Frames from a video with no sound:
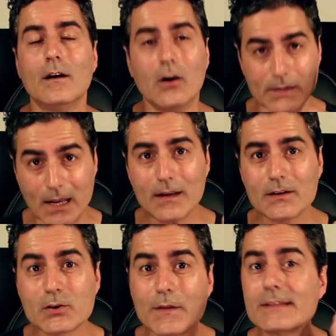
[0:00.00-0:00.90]
okay?
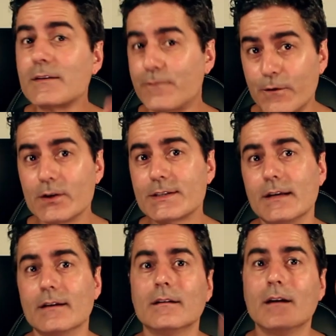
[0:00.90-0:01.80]
So that's the first
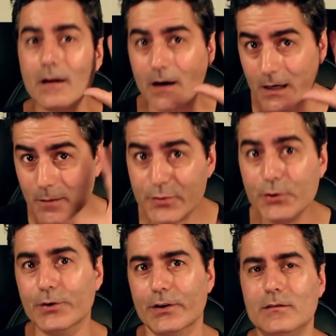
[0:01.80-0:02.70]
thing, a
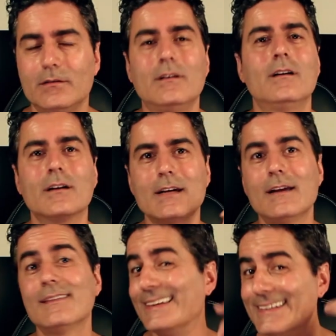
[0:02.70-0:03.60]
computer,
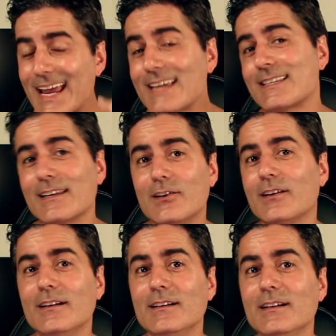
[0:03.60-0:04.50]
okay? The next thing you're
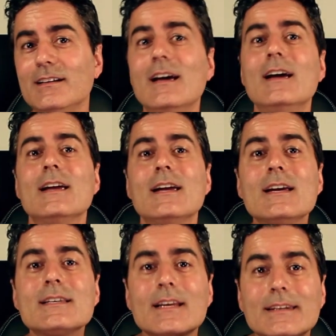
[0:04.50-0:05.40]
gonna need
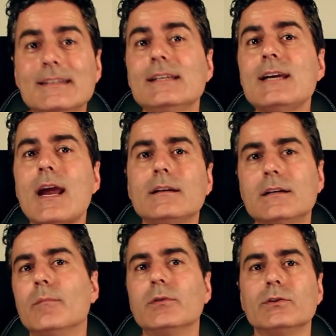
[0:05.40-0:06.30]
is a
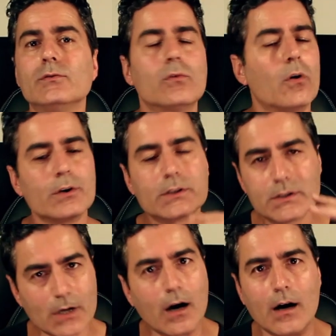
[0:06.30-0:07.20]
DAW or
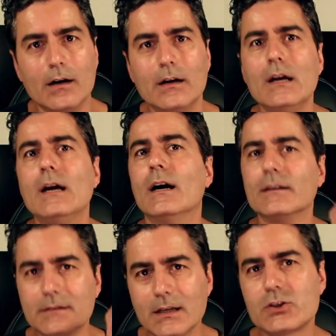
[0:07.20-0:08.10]
DAW. A
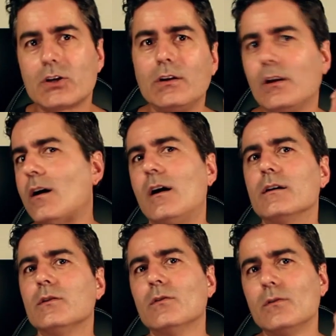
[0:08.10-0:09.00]
digital
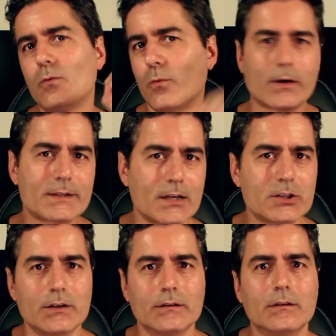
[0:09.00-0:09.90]
audio
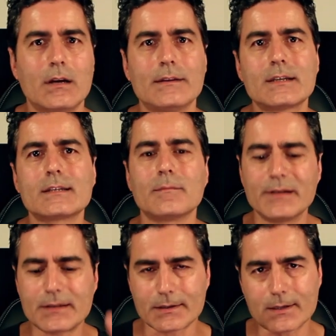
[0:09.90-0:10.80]
workstation. And this is a
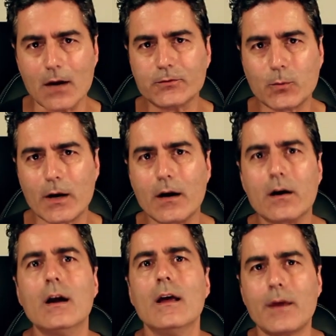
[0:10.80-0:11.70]
piece of
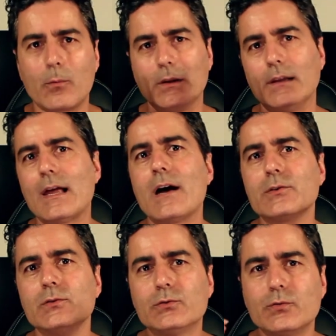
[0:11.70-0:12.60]
software that will allow
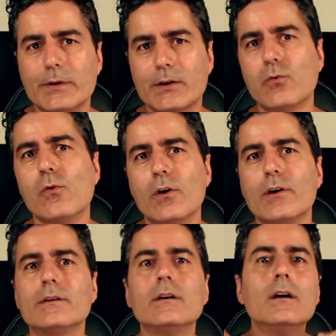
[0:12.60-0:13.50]
you to
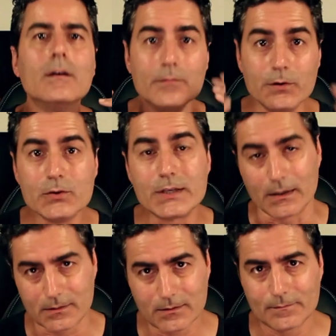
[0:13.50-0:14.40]
record
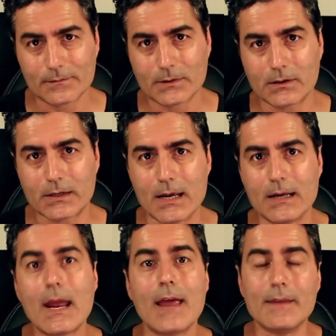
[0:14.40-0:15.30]
music,
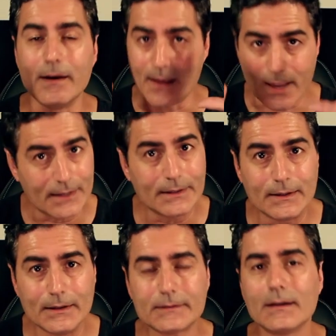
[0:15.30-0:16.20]
okay? And then edit
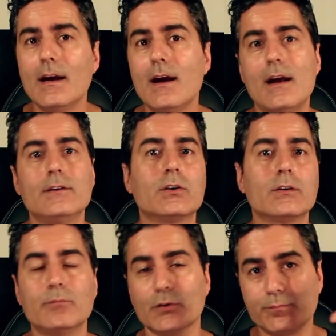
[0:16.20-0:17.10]
it, and you
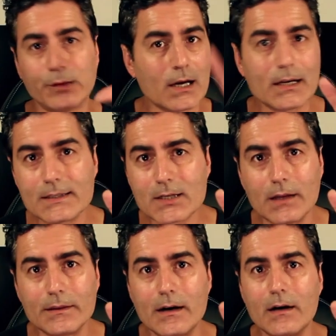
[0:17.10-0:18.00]
can put plugins
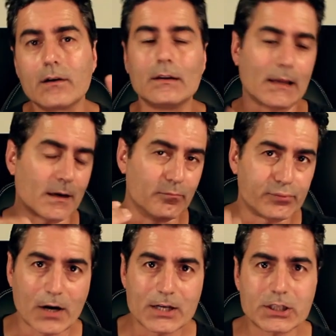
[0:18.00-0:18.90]
on there like
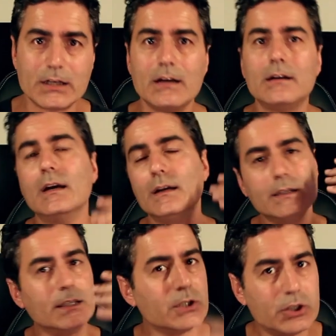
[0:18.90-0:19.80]
compression,
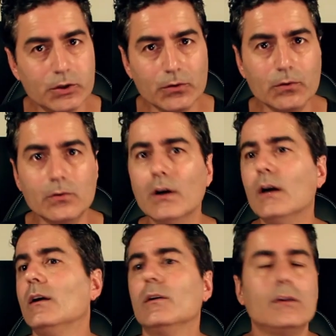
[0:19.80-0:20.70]
EQ,
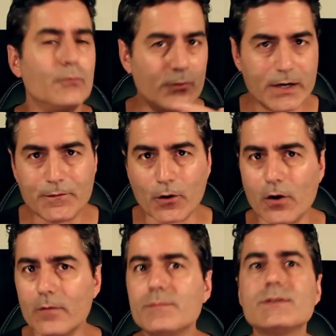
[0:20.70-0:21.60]

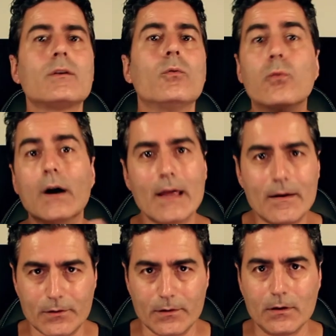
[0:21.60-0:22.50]
reverbs,
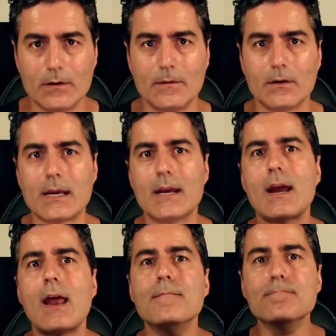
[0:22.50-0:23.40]
whatever, okay?
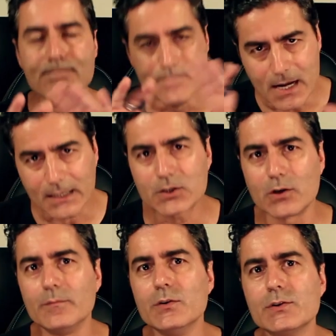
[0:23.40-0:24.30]
And mix
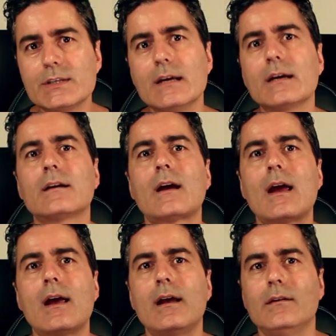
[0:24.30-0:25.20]
your music,
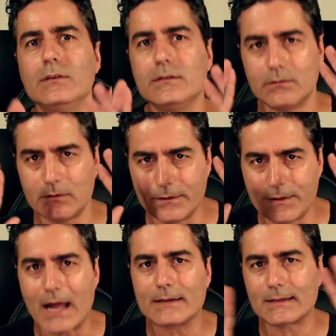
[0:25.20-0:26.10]
and
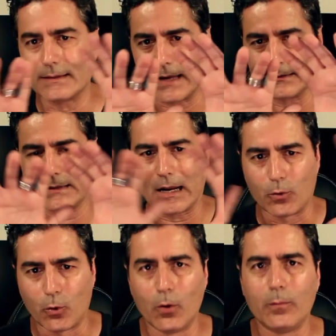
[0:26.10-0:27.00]
that's that
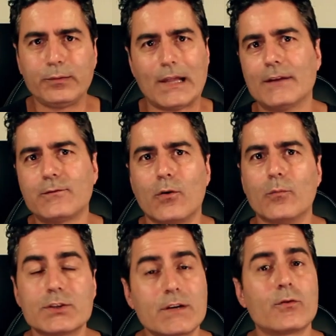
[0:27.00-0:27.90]
whole platform,
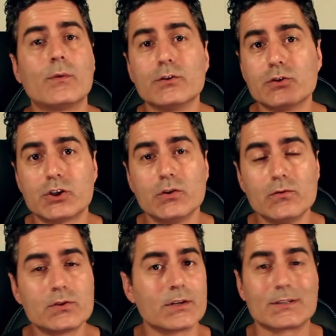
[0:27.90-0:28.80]
whichever one you
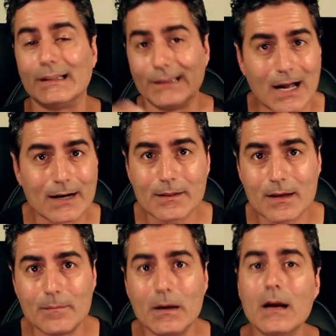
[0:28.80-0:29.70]
choose, there's a lot of
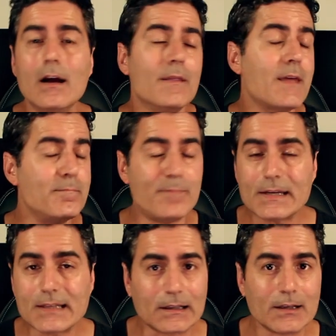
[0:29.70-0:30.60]
them. They
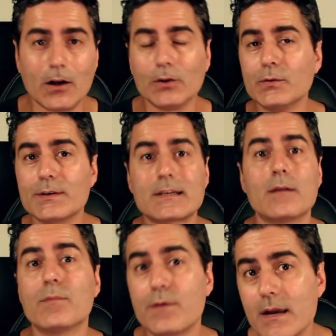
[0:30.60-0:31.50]
basically all do the
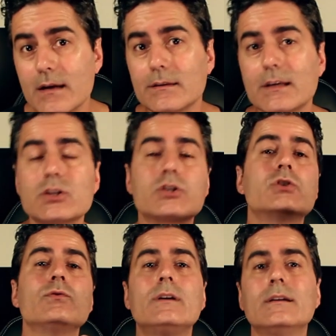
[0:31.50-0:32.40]
same thing, they just
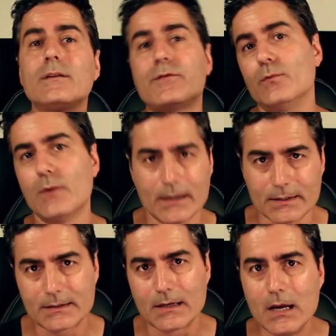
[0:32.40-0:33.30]
do it in different
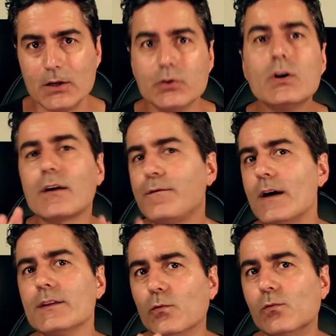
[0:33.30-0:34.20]
ways. You gotta
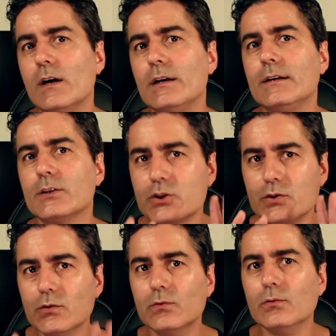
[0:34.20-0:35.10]
find the one that
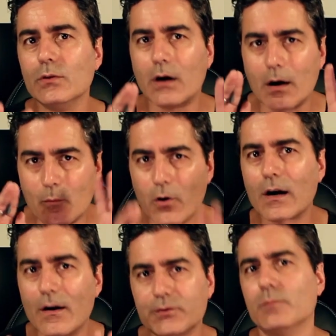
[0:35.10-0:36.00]
you are more
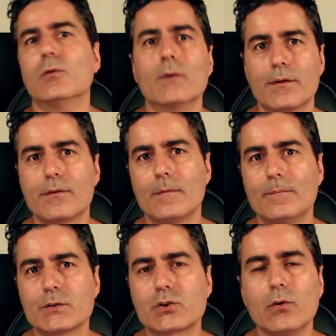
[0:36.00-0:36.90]
comfortable with.
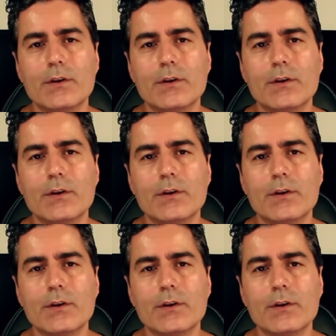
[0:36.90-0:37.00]
So